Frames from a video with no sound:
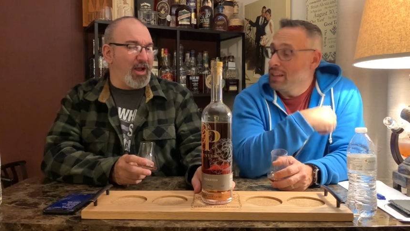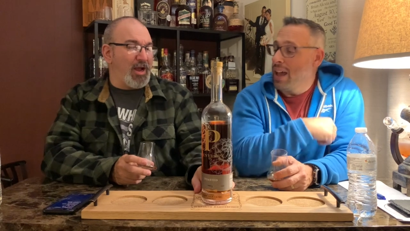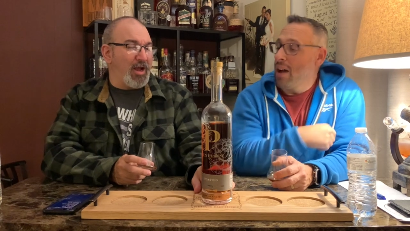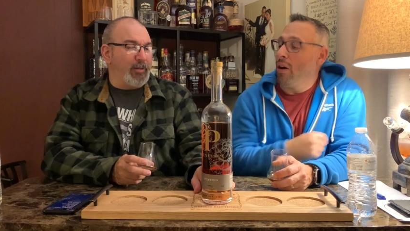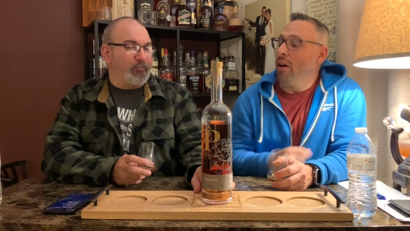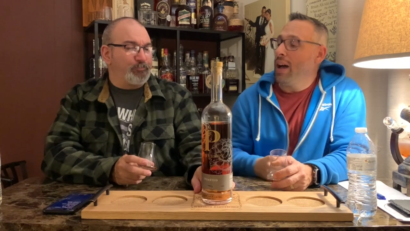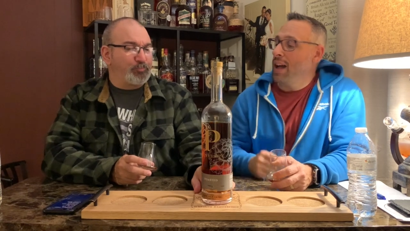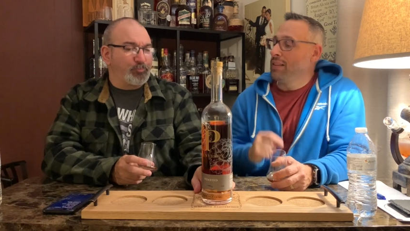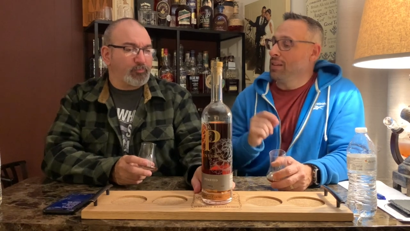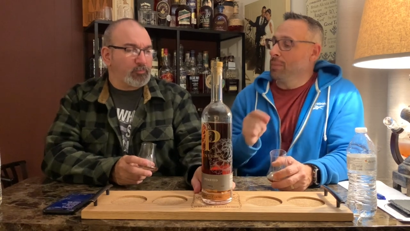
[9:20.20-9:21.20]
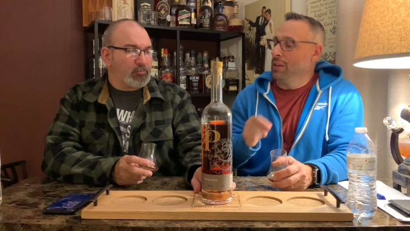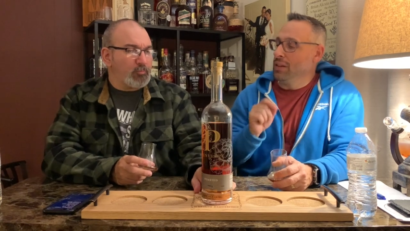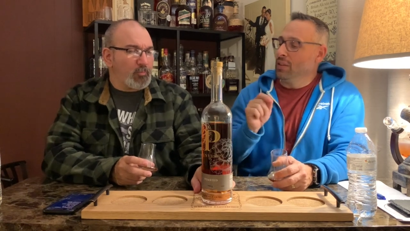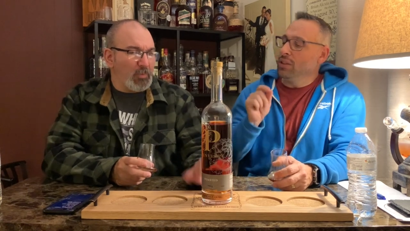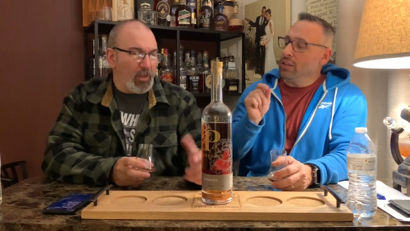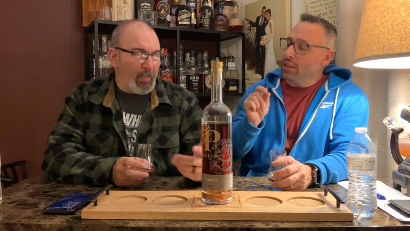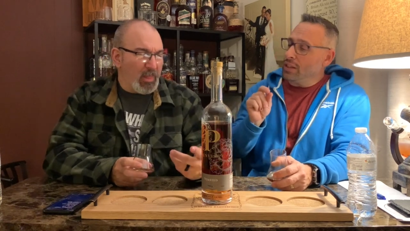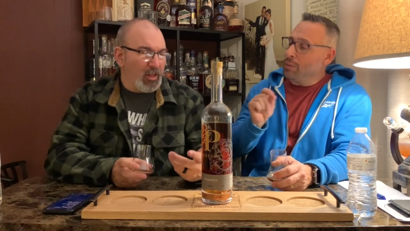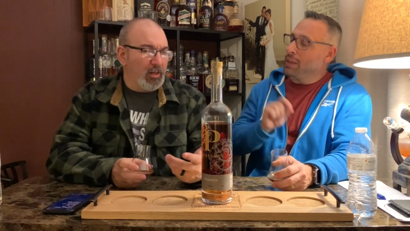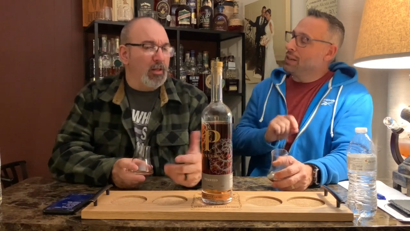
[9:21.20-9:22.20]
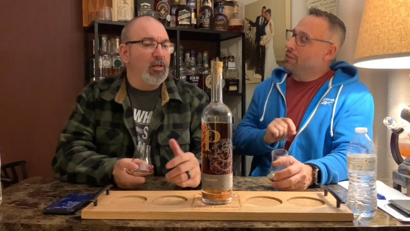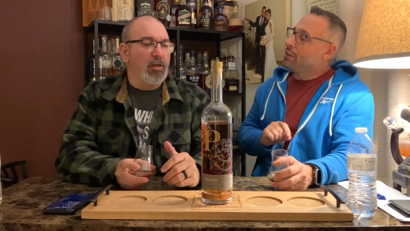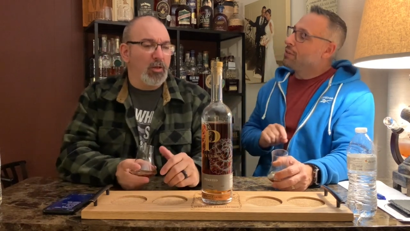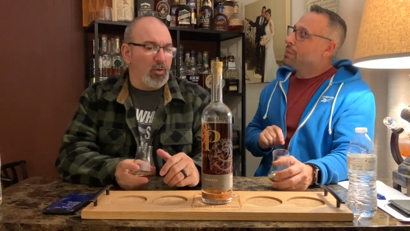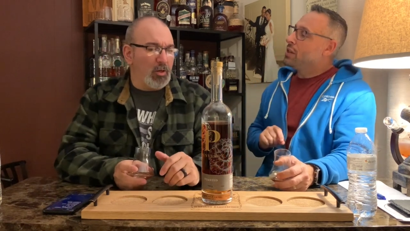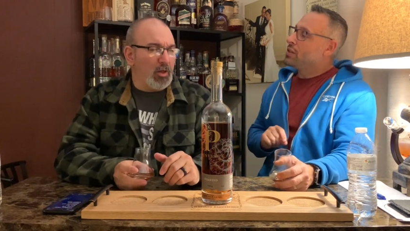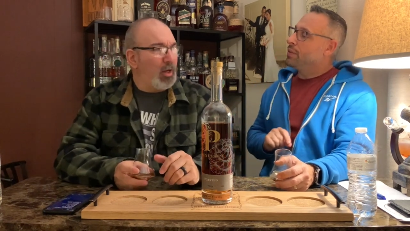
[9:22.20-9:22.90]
Speaker 1: they uh, all had something a little bit different from each of